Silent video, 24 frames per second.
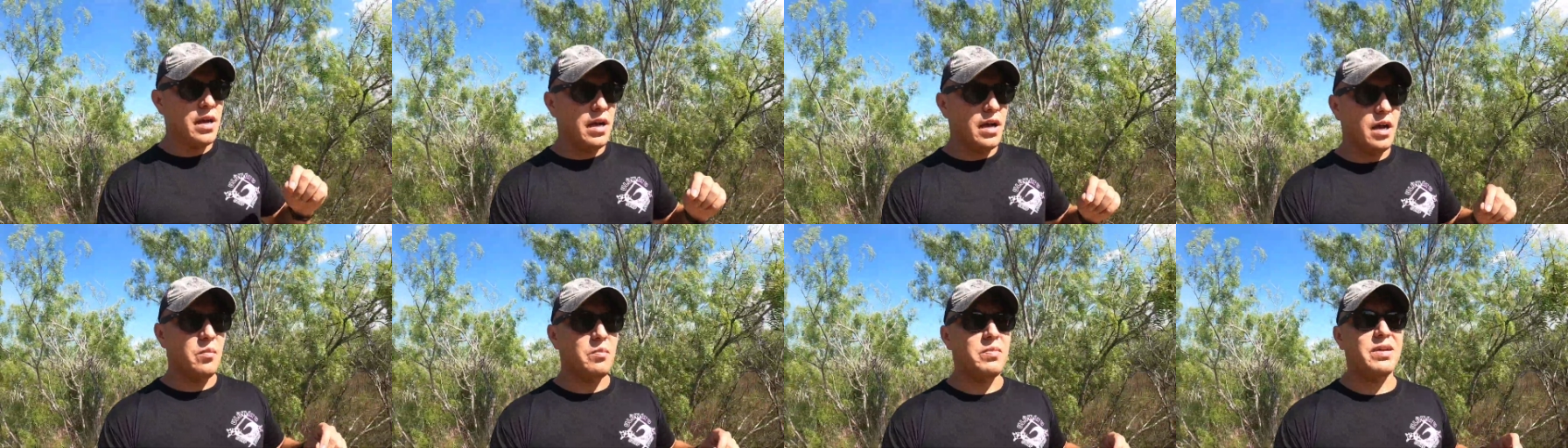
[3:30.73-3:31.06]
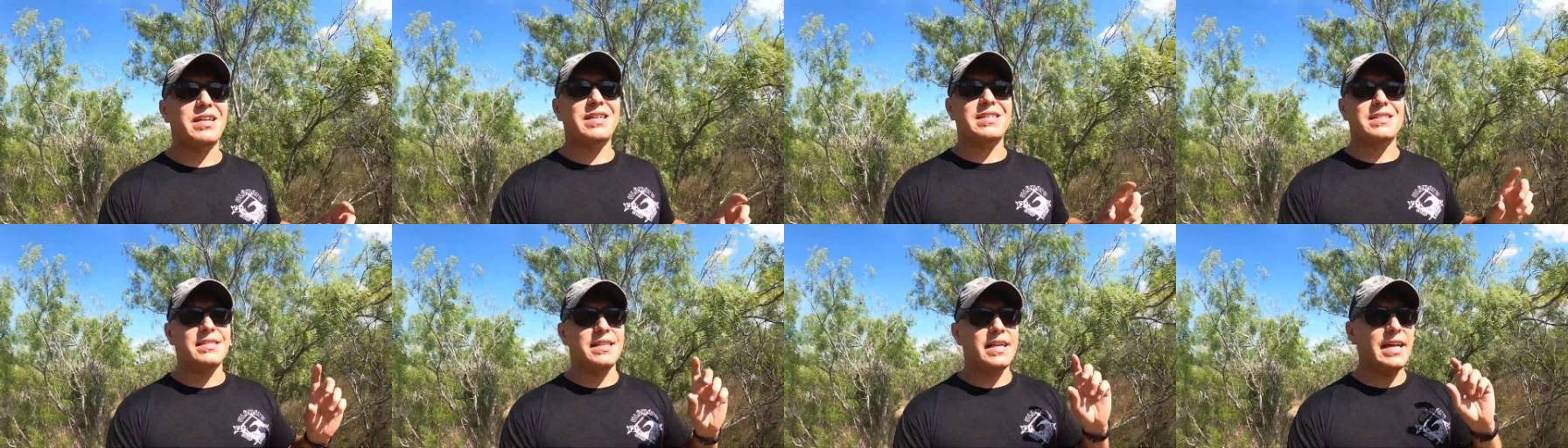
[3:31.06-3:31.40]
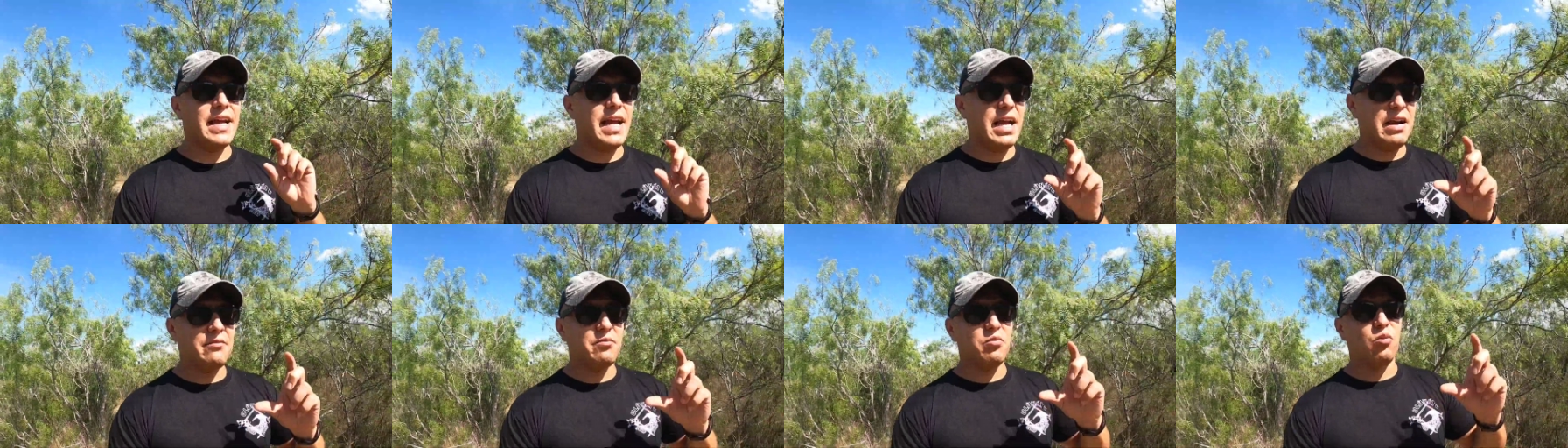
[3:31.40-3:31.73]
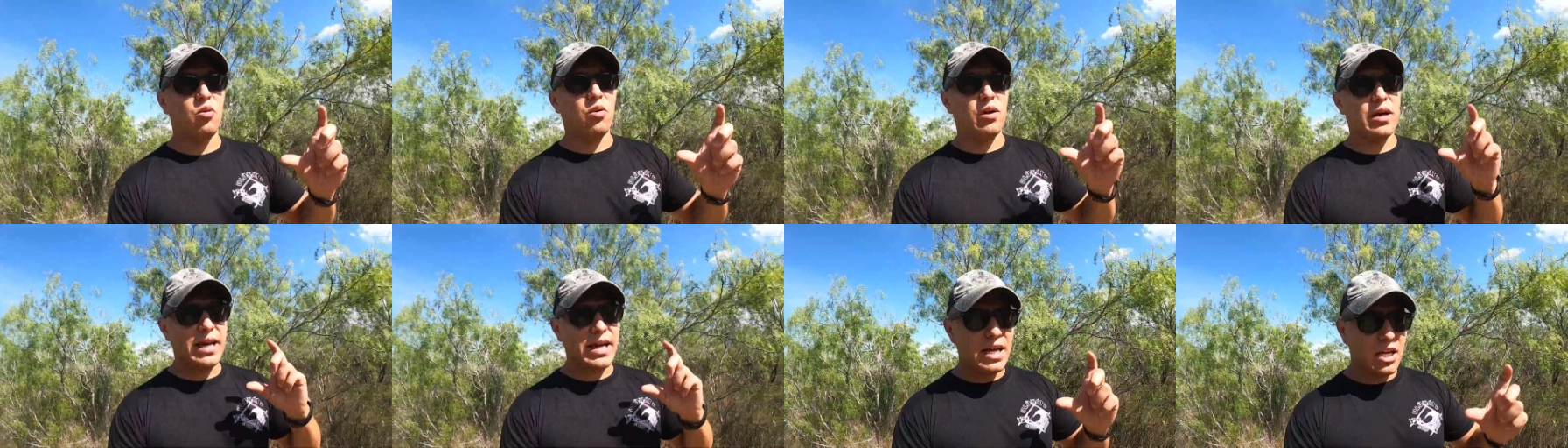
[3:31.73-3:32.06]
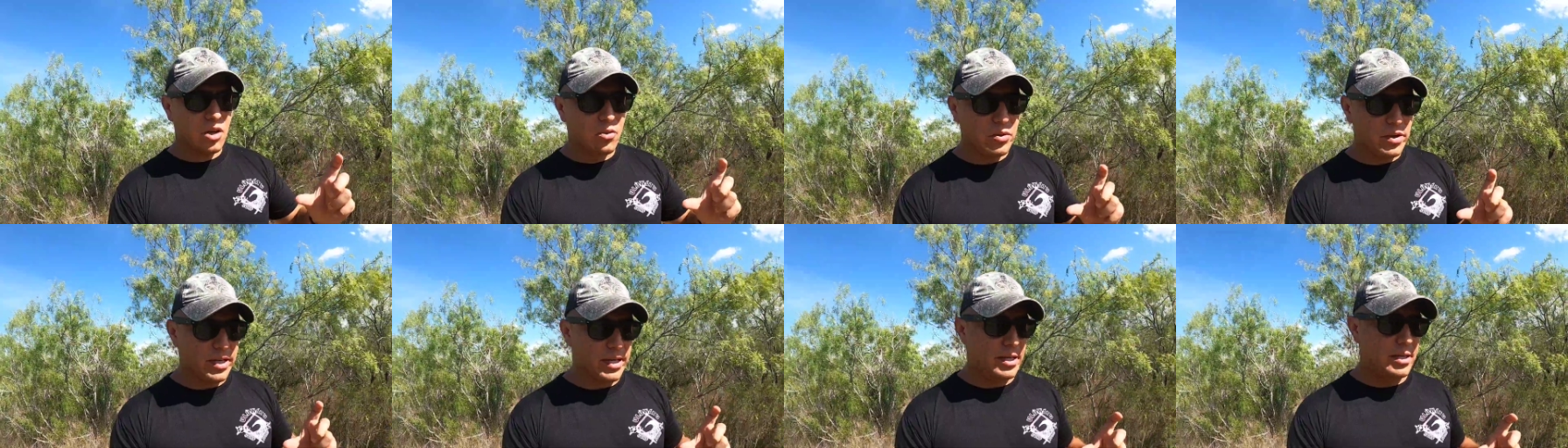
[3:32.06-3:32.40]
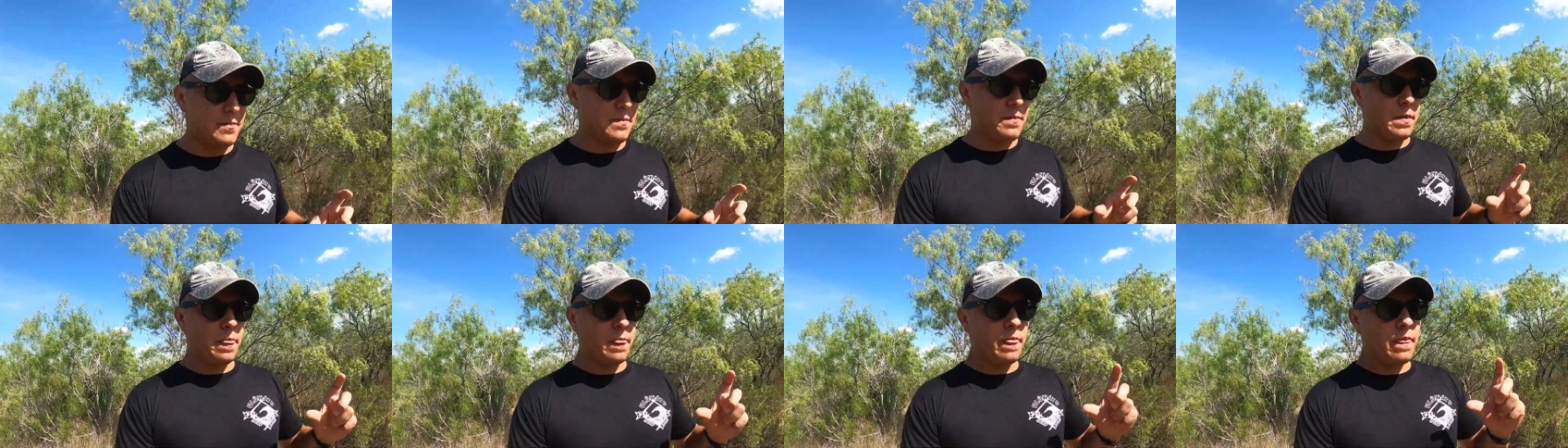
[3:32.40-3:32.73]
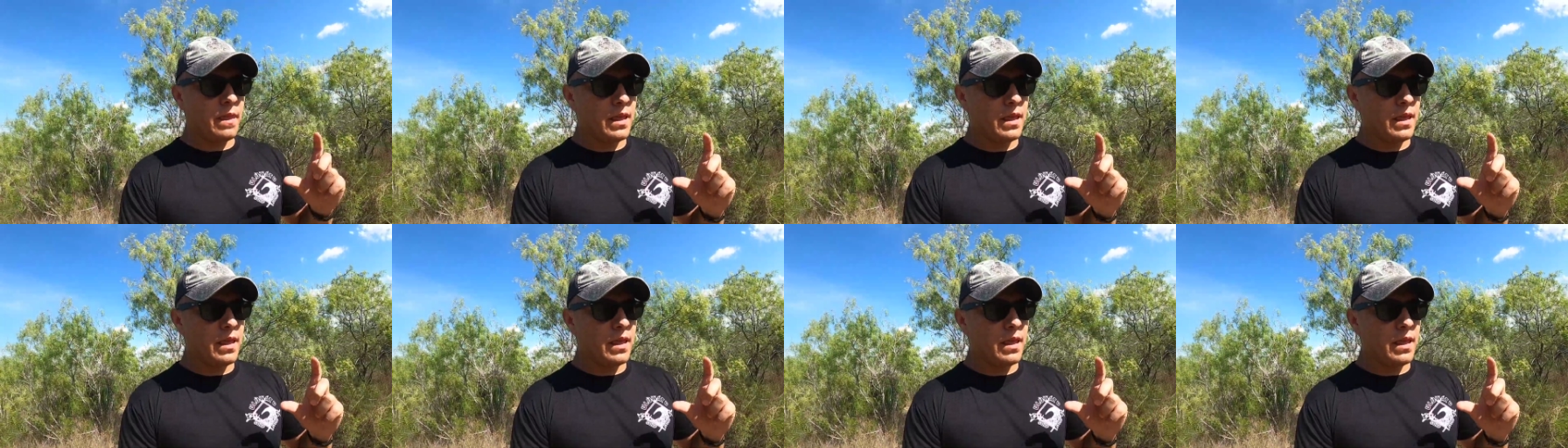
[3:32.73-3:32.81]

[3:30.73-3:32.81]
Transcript: um, because they have more equity